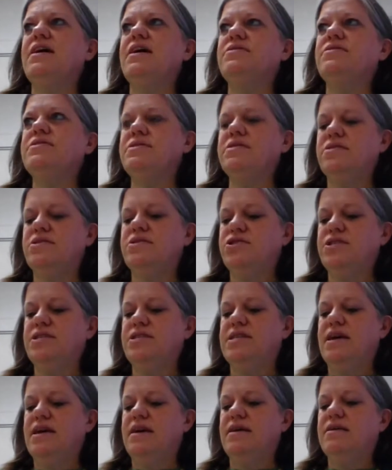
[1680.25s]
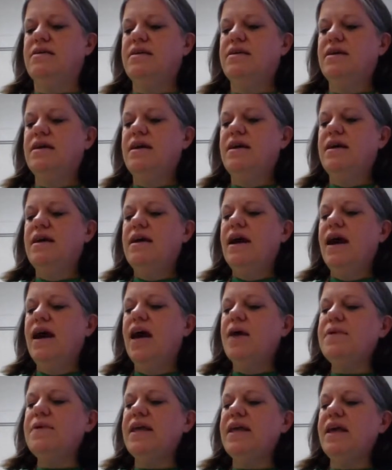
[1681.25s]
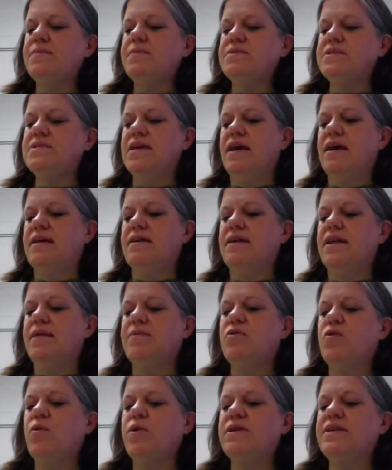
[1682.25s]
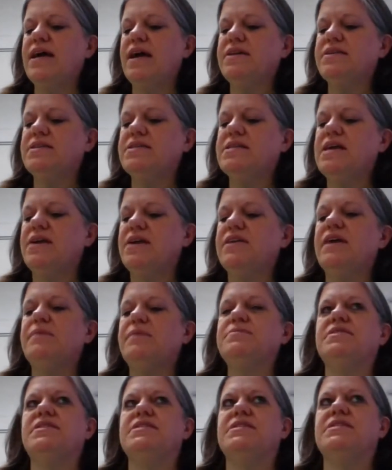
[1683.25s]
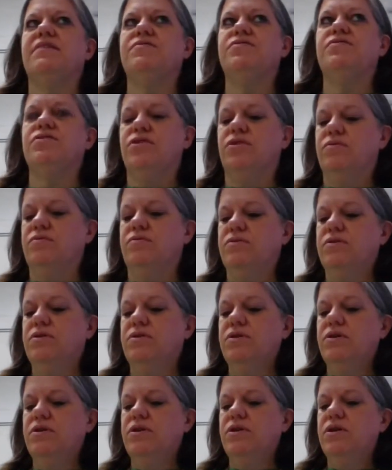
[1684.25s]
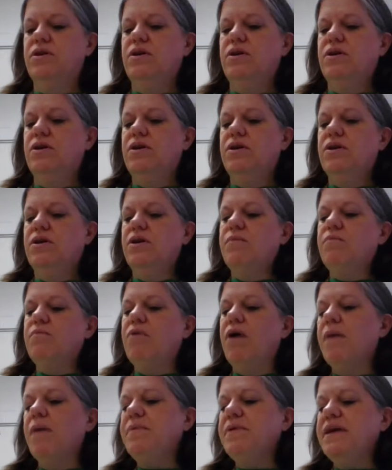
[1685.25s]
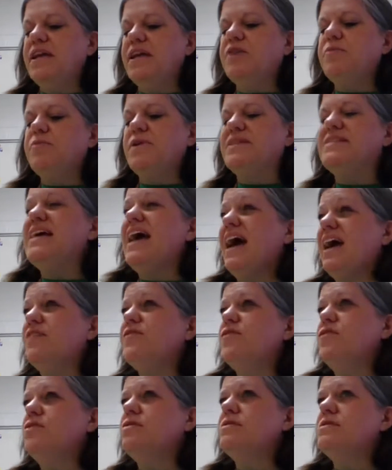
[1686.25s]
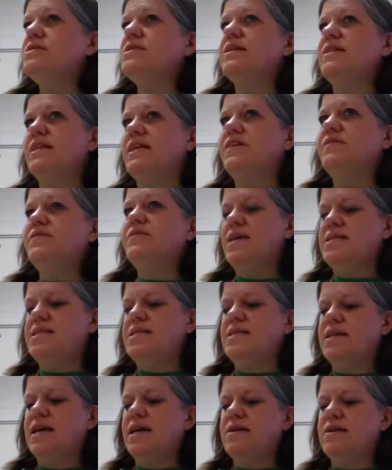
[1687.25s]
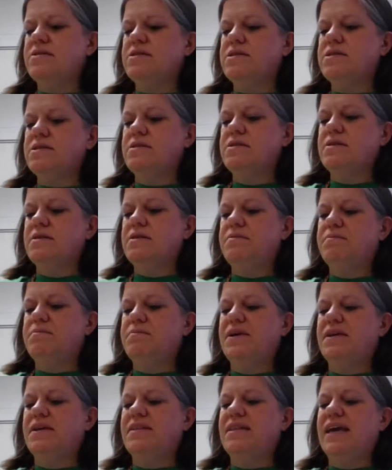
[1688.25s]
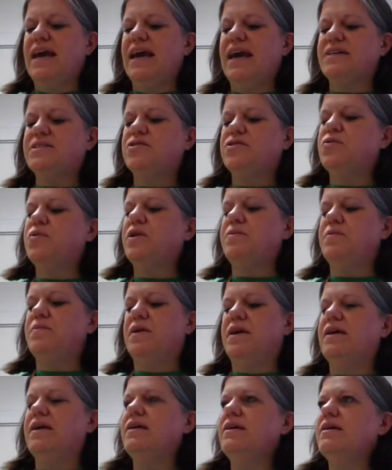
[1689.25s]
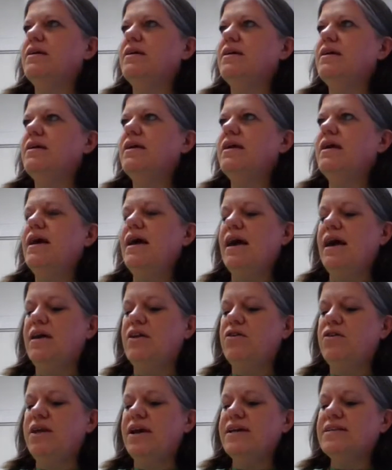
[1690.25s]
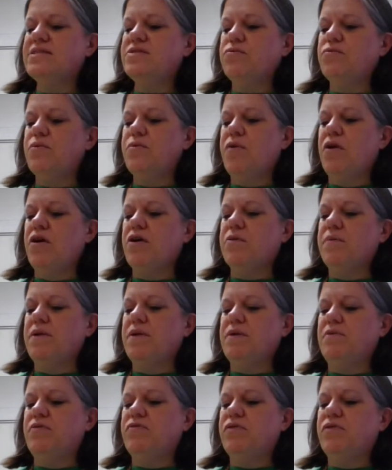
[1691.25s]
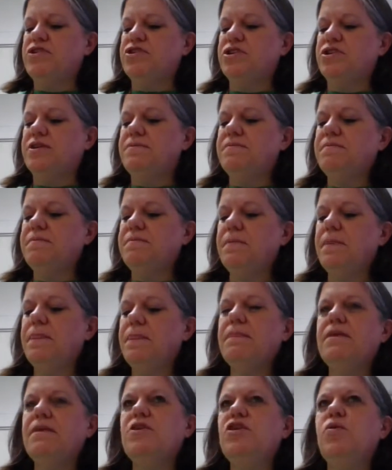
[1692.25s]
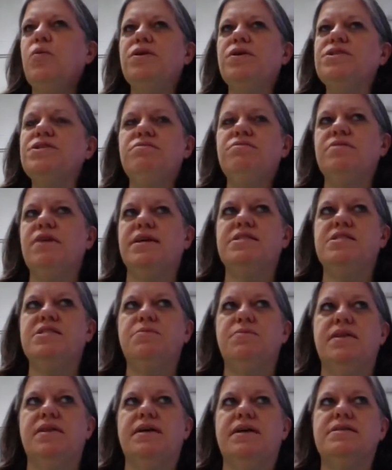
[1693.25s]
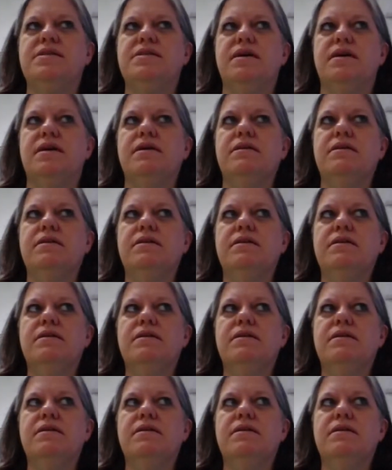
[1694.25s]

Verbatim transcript: house, she said. I'm at Hempstead and I'm going down to Southampton this afternoon. Probably it had been tactful to leave Daisy's house, but the act annoyed me. And her next remark made me rigid. You weren't so nice to me last night.